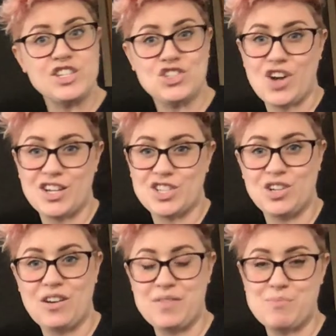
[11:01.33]
structure
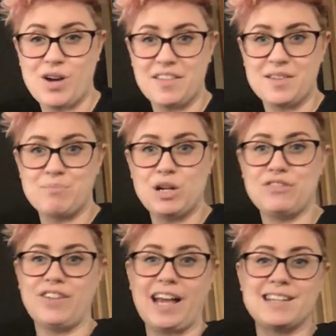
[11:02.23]
of the present
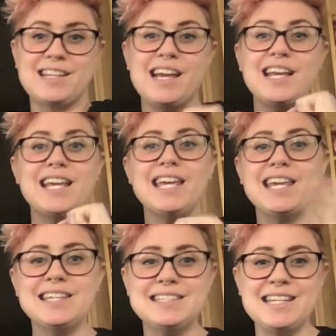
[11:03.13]
perfect.
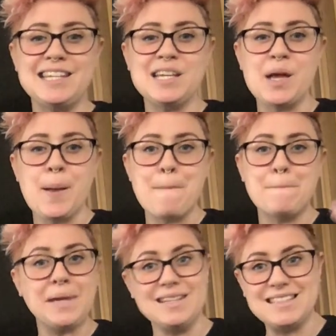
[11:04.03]
Easy
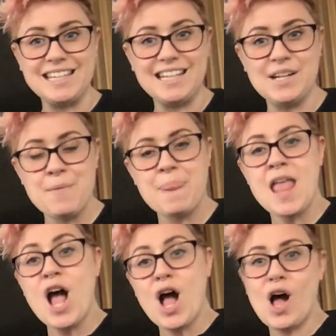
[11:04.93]
peasy.
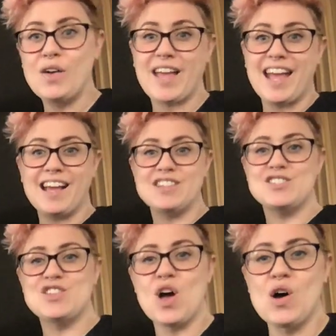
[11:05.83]
Okay,
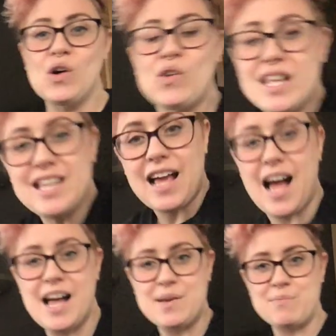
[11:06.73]
so
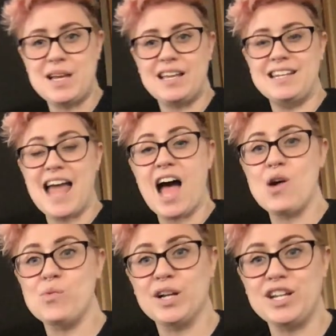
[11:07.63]

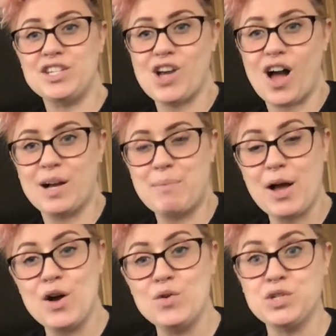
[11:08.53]
now we're going to talk
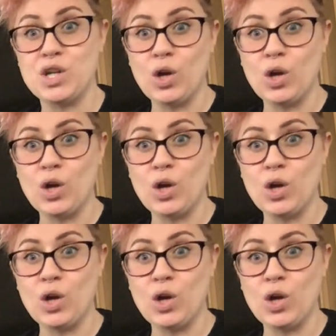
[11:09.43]
about